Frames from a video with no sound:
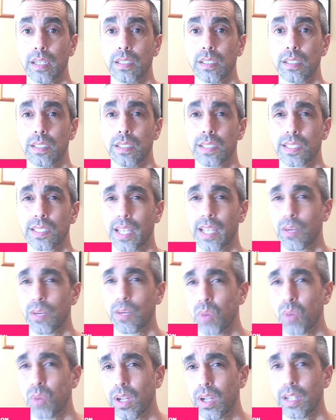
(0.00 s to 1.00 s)

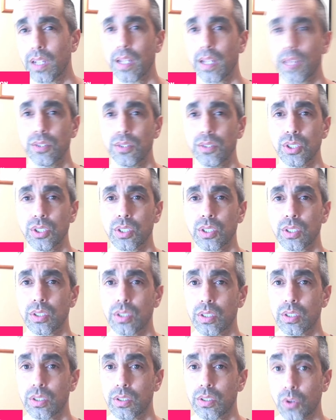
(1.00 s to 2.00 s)
decided, well, I'll just
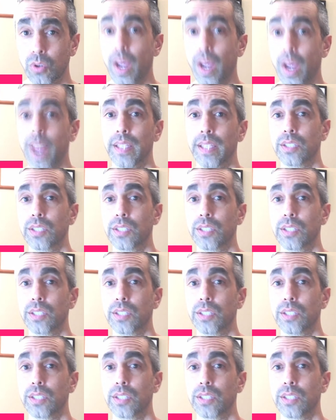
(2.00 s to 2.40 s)
try